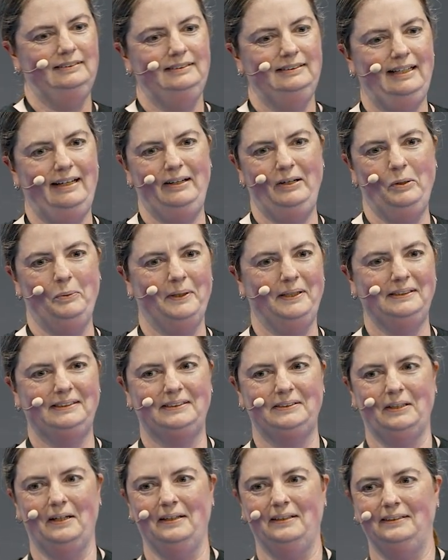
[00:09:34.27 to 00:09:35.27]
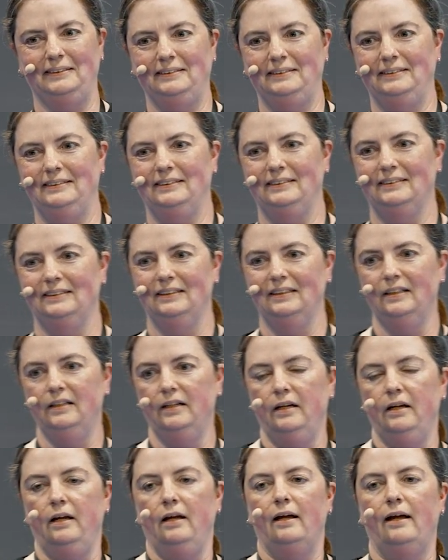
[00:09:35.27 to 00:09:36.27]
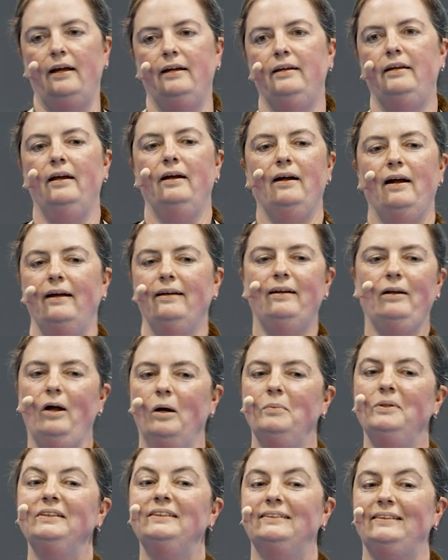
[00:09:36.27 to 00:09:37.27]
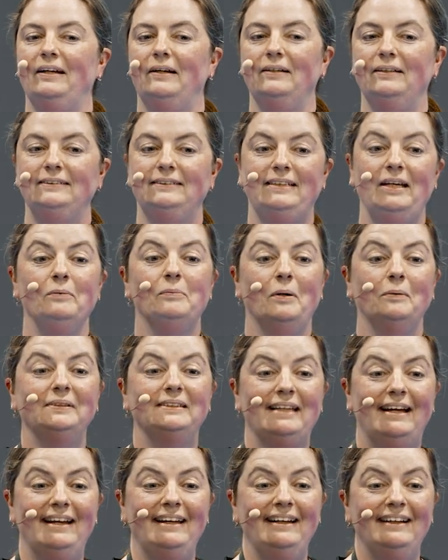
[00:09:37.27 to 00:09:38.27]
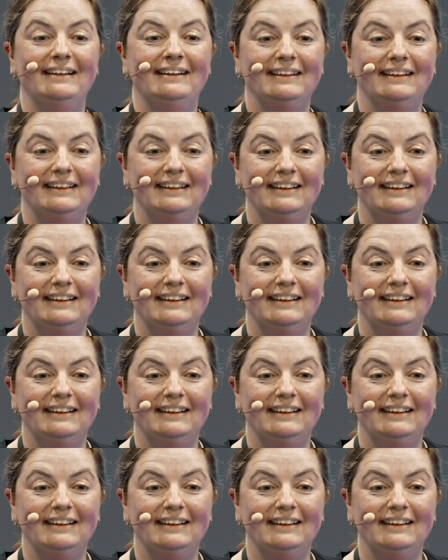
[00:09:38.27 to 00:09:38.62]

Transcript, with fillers: I don't know where to start. I, get, I can almost guarantee, what was that?